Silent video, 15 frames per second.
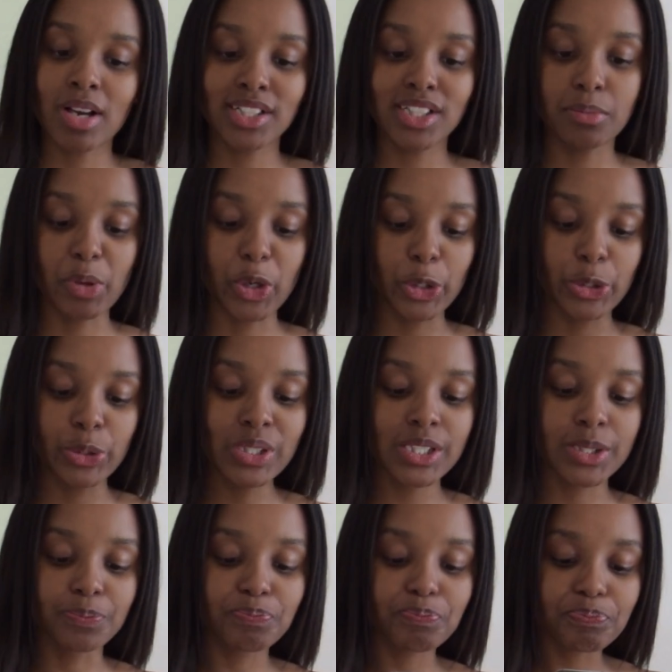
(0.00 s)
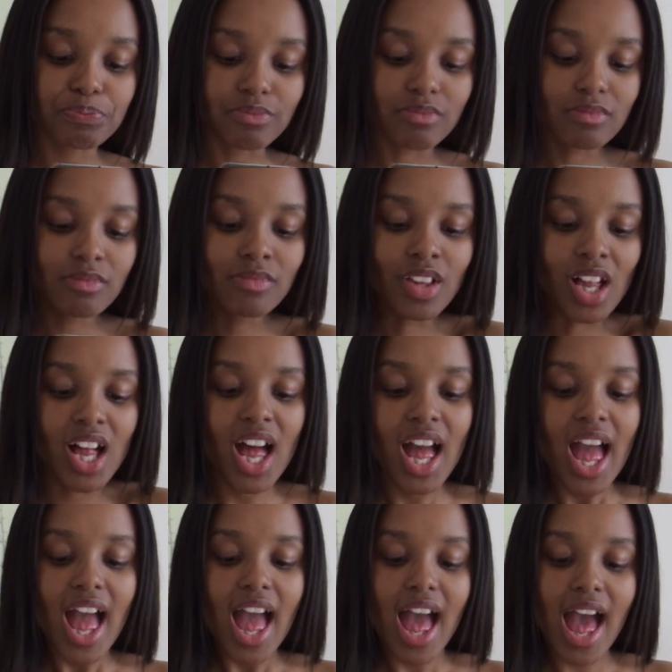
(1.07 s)
I suppose.
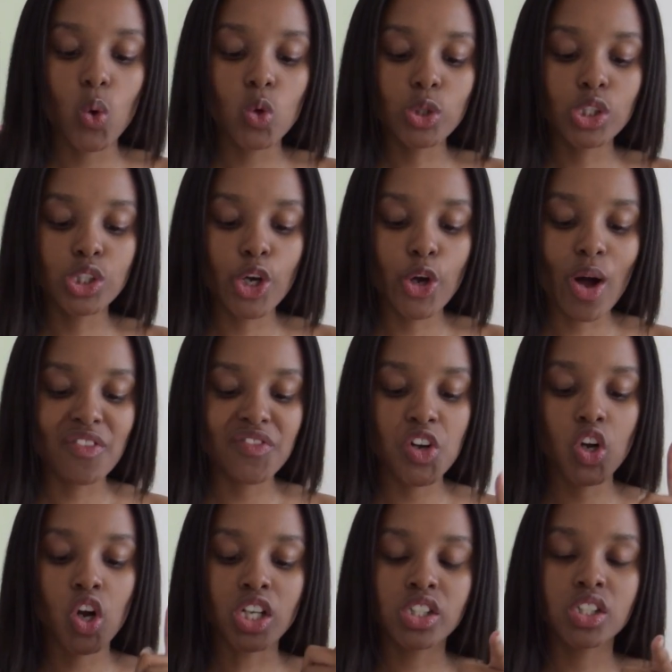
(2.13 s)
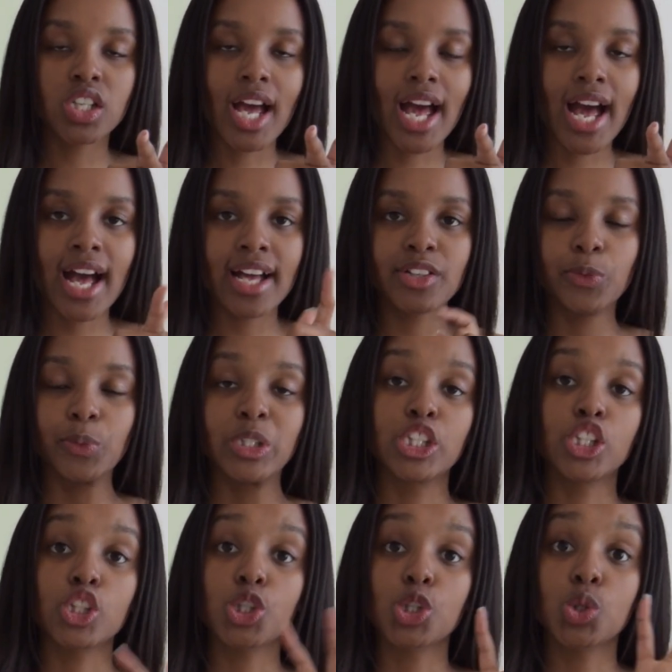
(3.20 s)
Also, I forgot to add
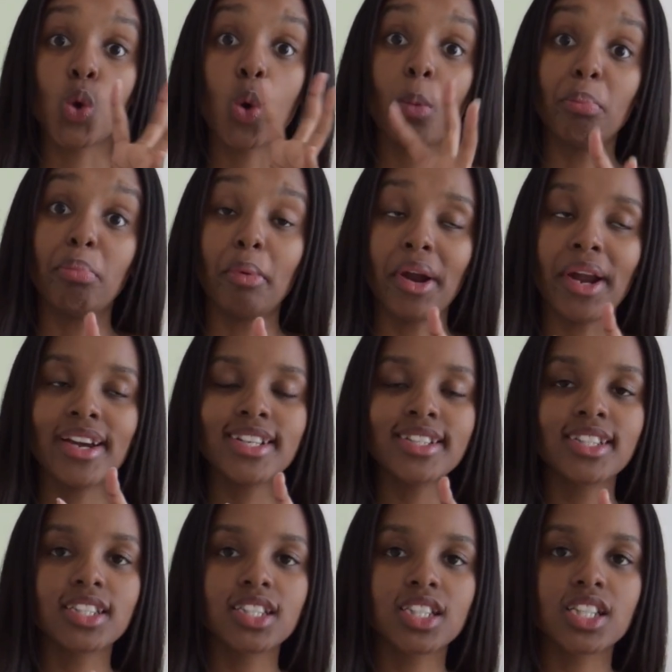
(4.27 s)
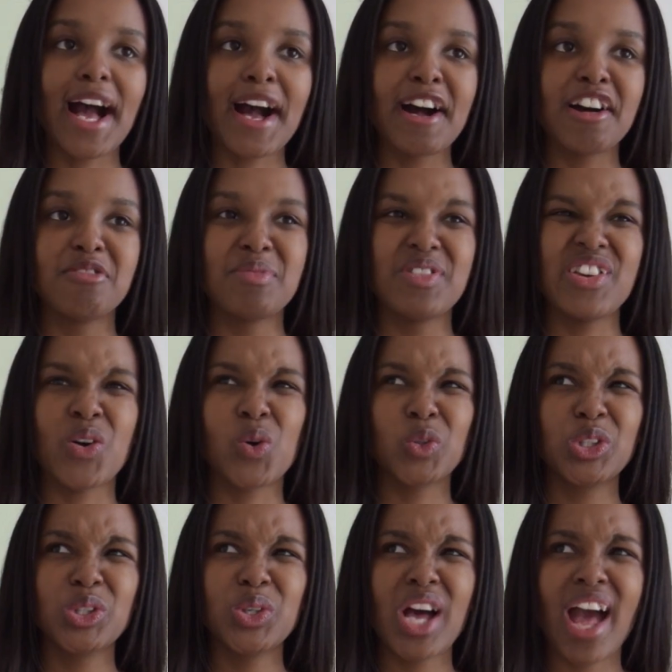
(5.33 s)
with the sore breast, they
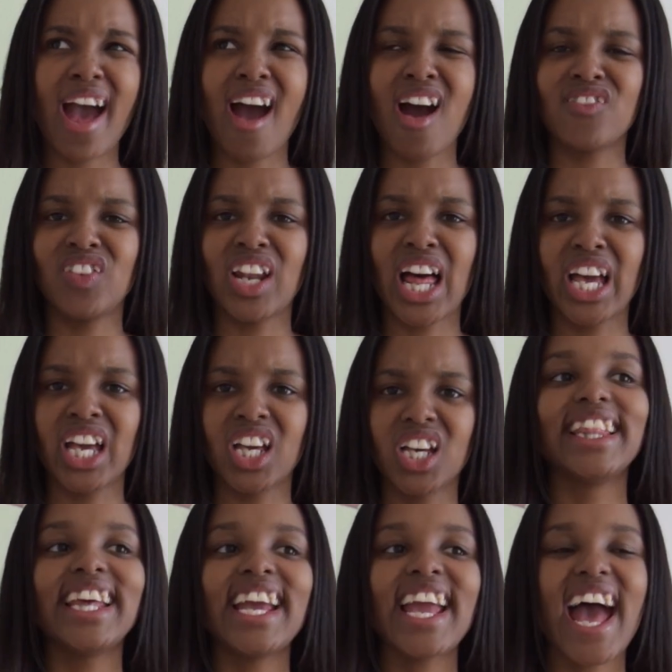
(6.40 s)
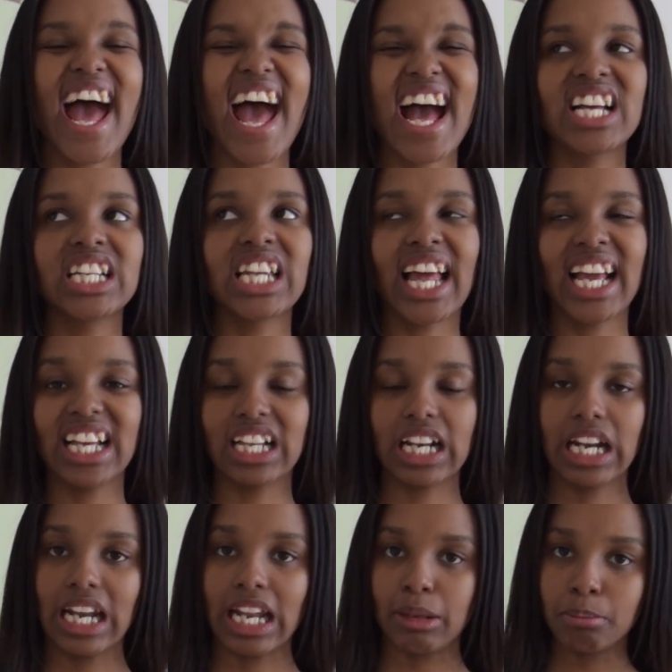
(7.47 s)
also have they had
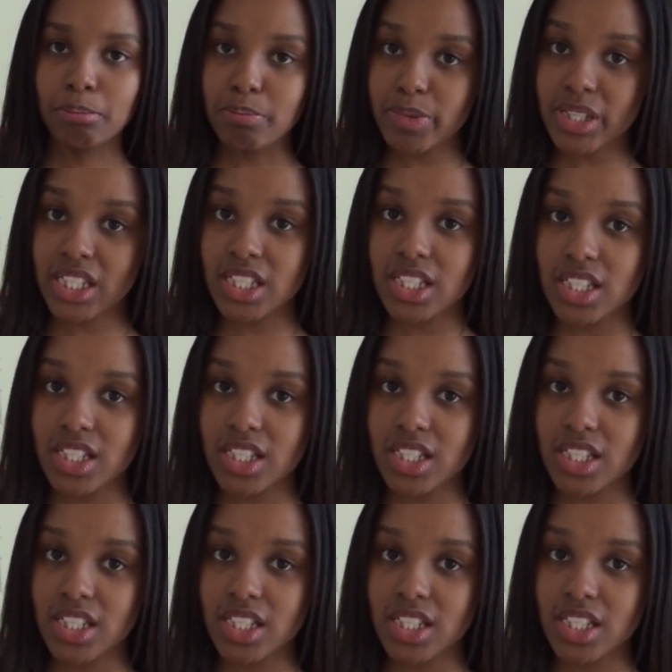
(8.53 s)
lumps.